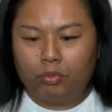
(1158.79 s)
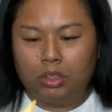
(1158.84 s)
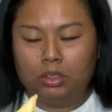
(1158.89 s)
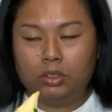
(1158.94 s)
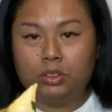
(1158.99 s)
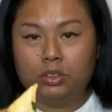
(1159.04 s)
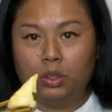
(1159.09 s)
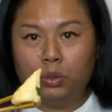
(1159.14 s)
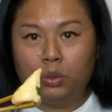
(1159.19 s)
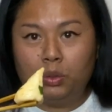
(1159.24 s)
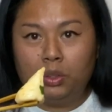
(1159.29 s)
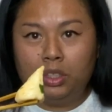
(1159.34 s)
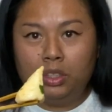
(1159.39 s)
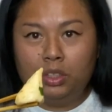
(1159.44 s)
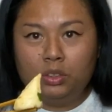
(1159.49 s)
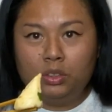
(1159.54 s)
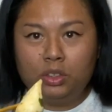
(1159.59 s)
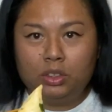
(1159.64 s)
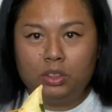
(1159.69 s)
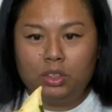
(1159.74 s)
So
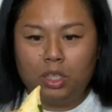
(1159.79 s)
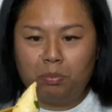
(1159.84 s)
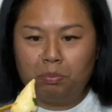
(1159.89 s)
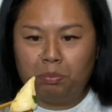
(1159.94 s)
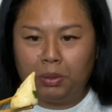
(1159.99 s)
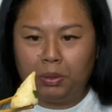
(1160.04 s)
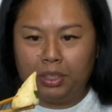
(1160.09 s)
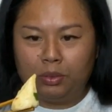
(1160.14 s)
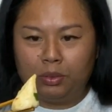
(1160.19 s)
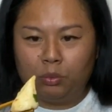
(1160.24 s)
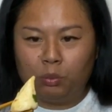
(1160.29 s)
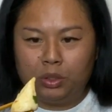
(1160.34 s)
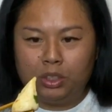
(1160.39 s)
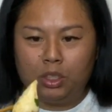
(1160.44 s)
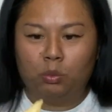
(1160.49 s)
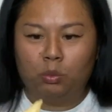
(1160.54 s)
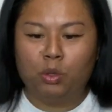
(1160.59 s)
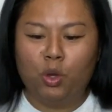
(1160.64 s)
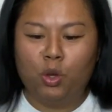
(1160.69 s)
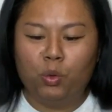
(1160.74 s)
here's a dumpling with the
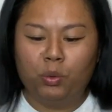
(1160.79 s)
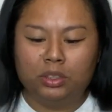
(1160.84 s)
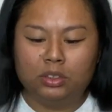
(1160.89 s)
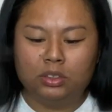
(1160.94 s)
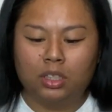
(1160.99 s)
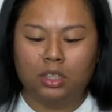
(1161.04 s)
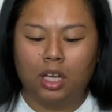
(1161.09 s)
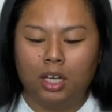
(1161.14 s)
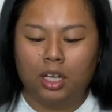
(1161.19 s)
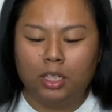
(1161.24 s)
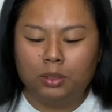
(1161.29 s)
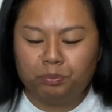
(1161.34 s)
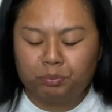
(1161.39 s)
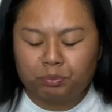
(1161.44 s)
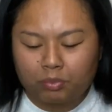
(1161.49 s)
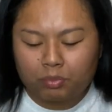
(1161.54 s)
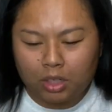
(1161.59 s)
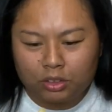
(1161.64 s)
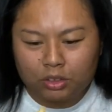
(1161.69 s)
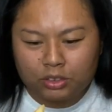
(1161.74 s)
roll inside.
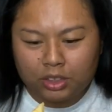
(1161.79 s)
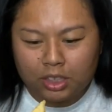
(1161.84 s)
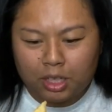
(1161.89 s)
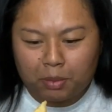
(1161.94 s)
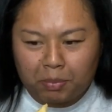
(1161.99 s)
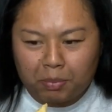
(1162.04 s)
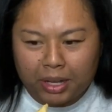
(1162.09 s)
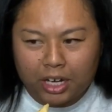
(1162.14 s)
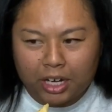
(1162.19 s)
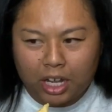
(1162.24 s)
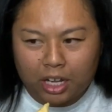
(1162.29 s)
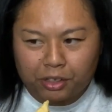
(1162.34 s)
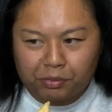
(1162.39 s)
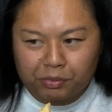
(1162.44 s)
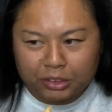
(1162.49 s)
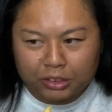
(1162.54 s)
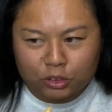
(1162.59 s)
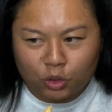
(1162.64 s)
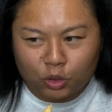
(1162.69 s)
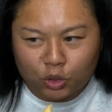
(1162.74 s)
I'll take a bite out of
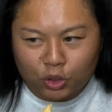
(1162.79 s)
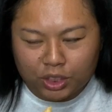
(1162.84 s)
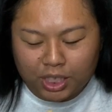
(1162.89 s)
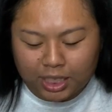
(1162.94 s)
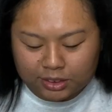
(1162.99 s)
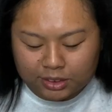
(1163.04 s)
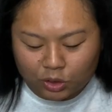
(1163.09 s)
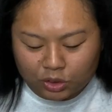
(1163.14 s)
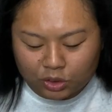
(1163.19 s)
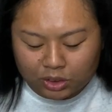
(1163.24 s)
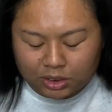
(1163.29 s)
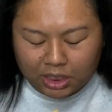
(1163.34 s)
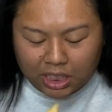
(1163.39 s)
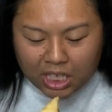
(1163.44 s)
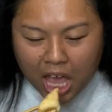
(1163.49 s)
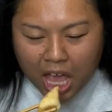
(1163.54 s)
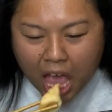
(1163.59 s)
it so you guys can see.